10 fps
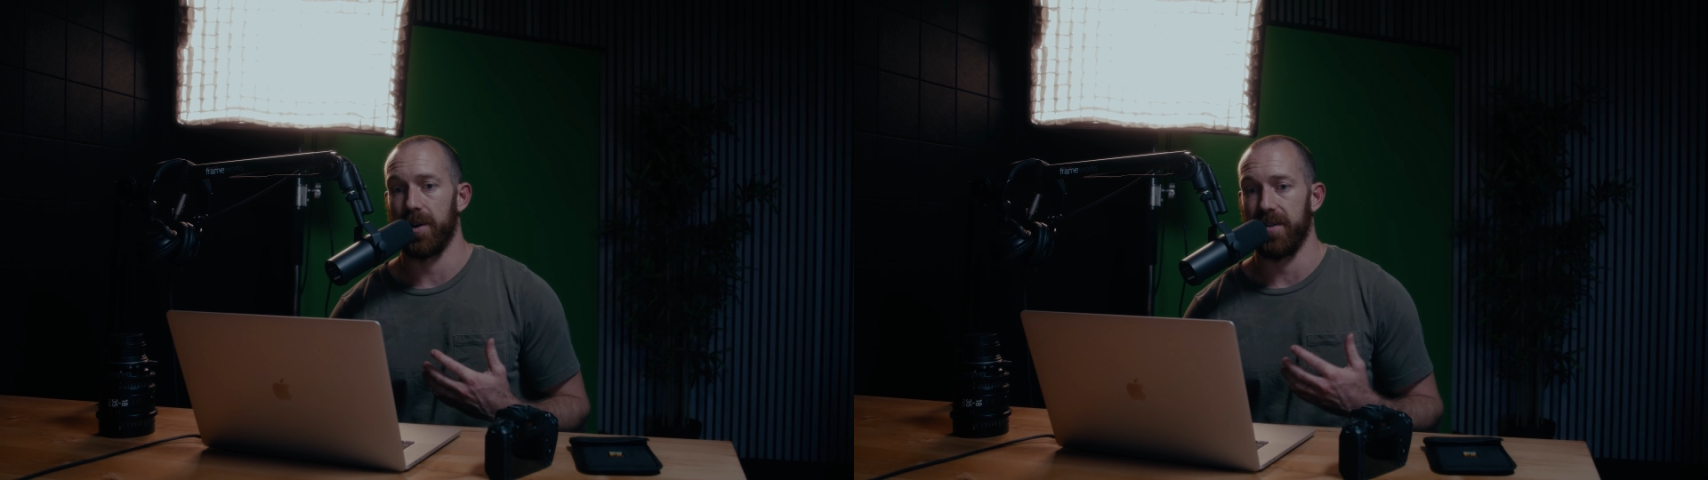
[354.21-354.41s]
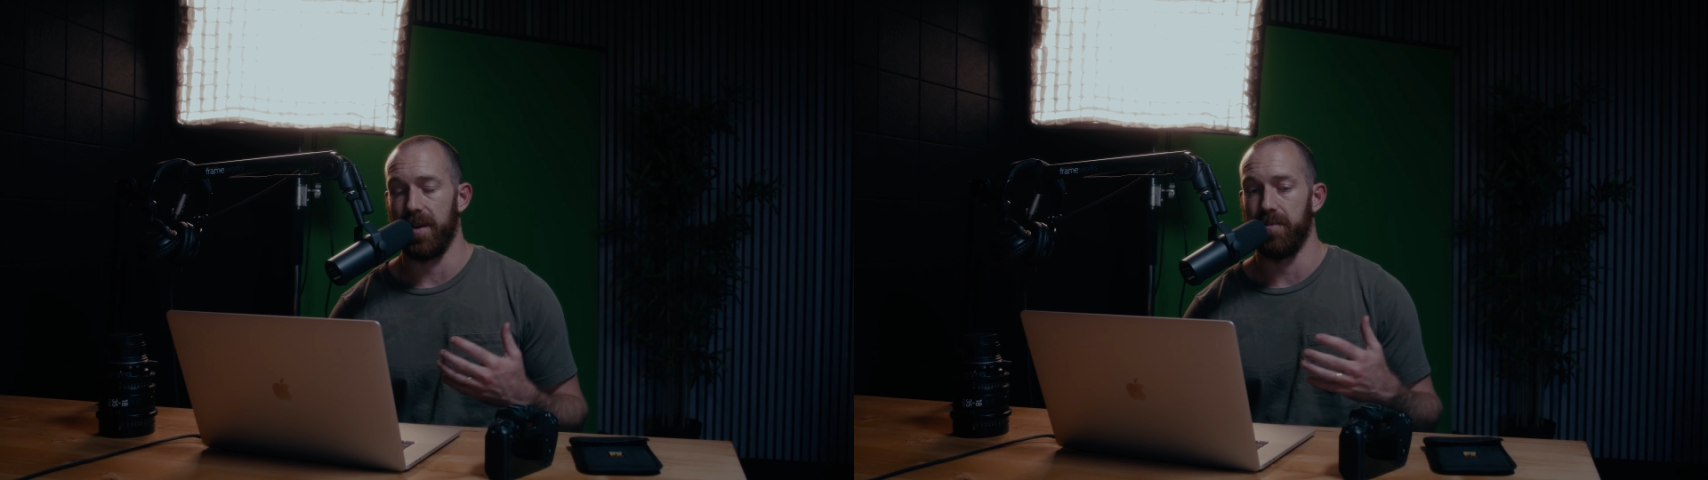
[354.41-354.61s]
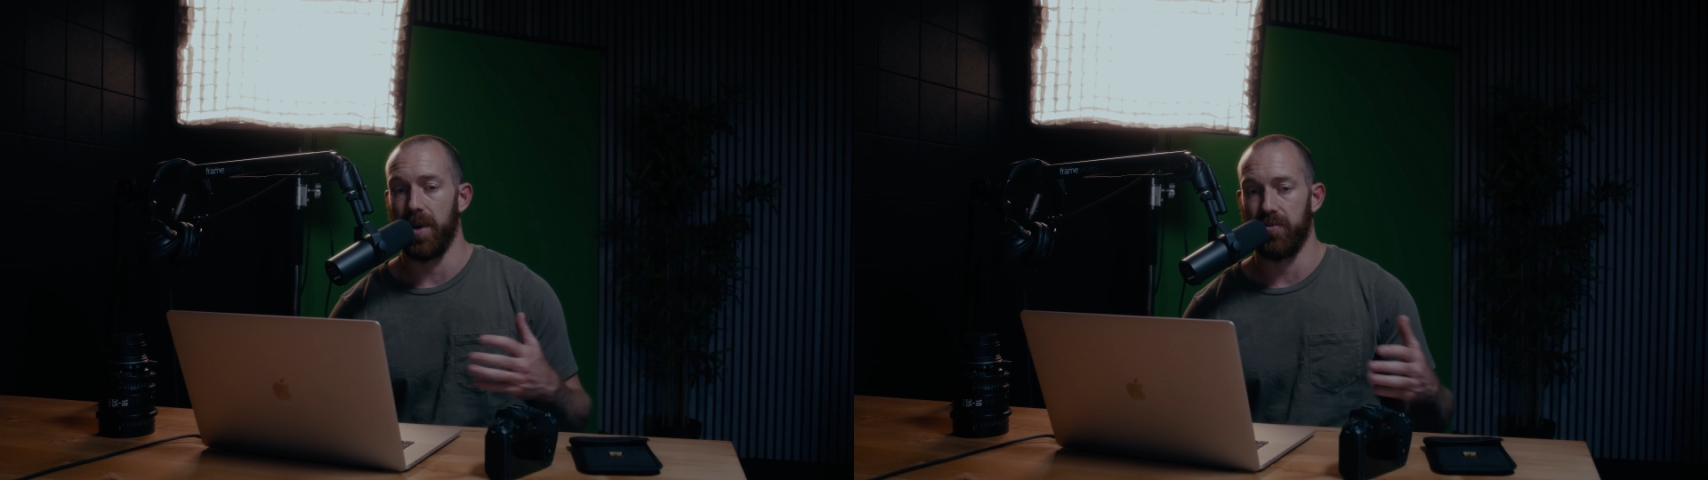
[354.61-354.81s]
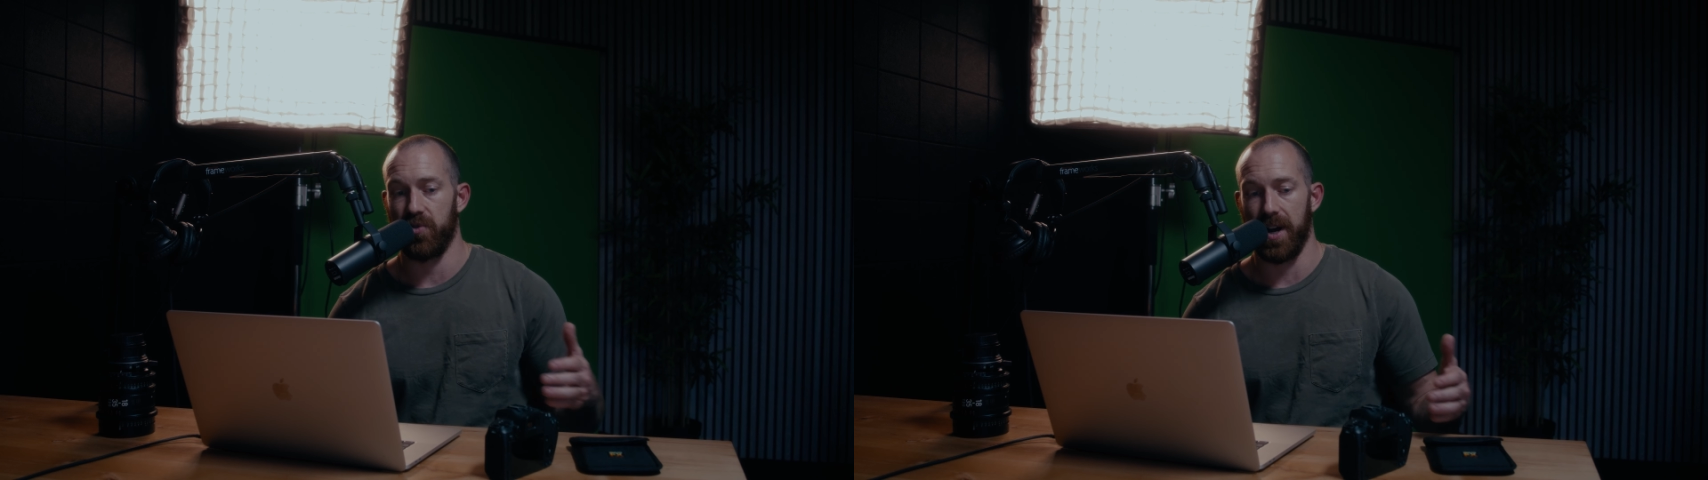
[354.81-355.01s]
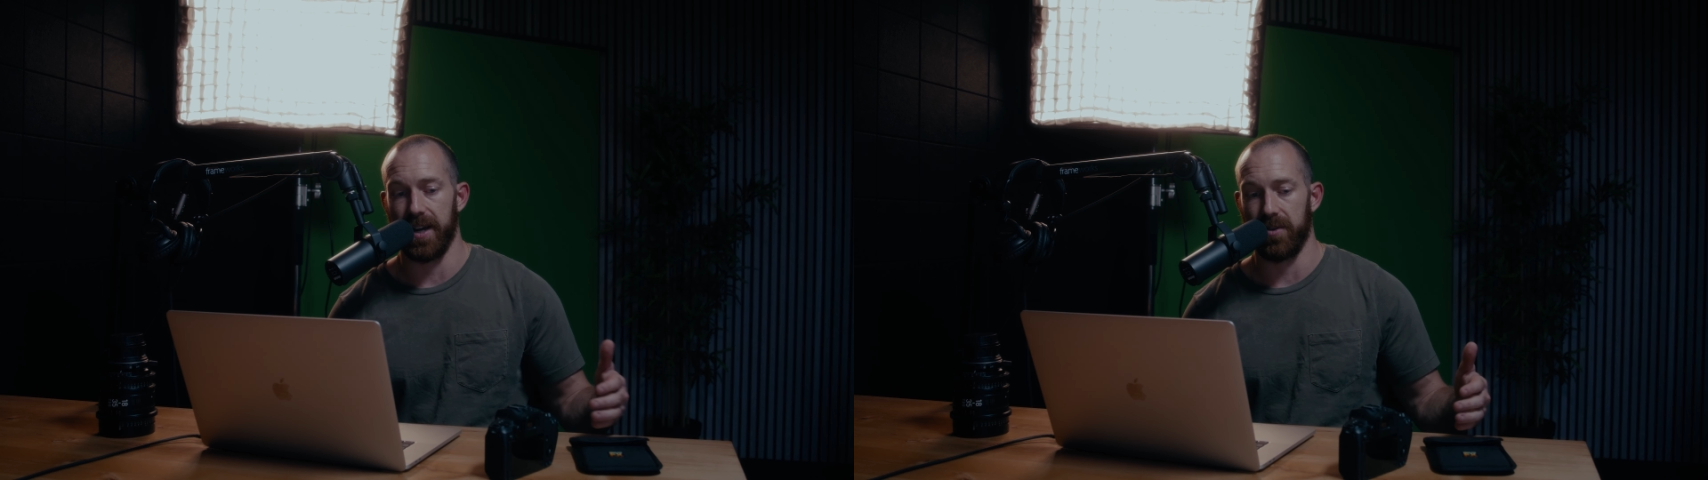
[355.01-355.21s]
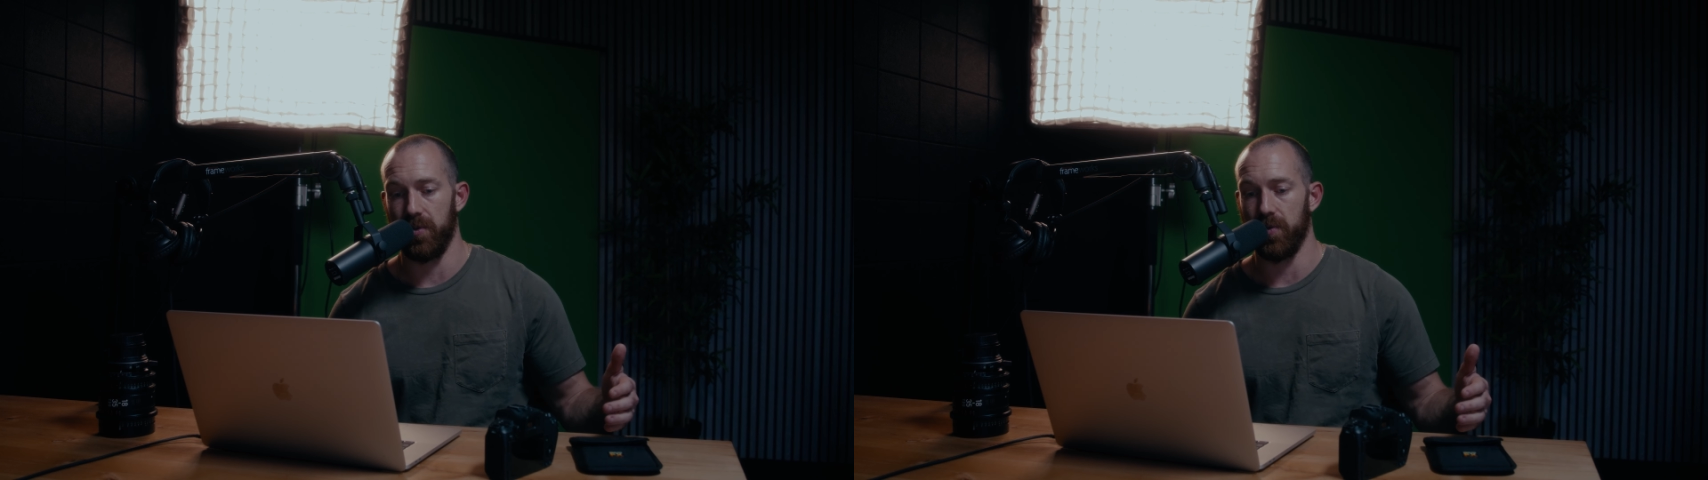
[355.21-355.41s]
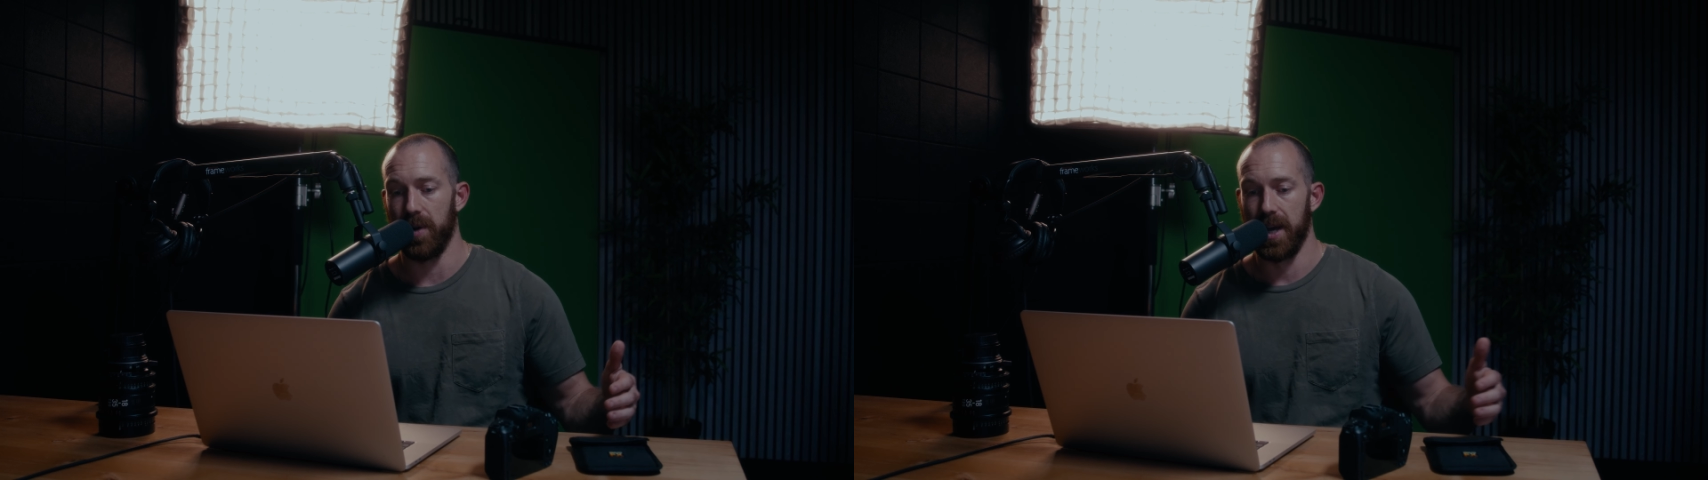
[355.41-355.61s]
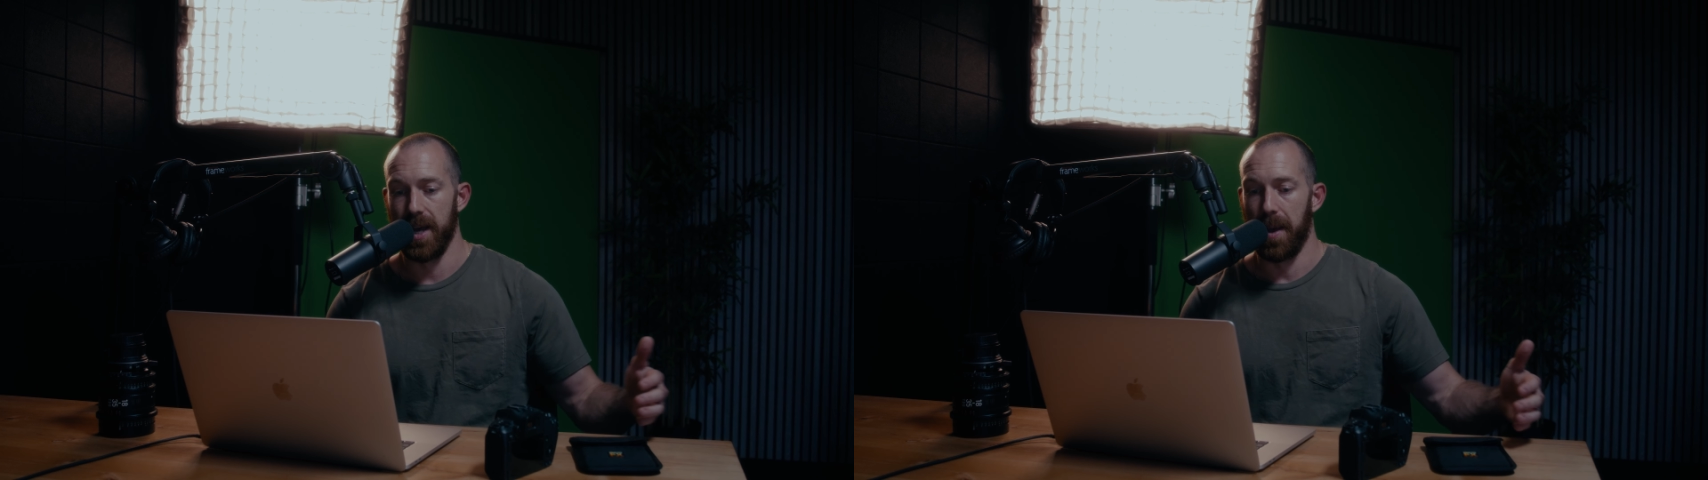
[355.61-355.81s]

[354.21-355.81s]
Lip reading: because I'm trying to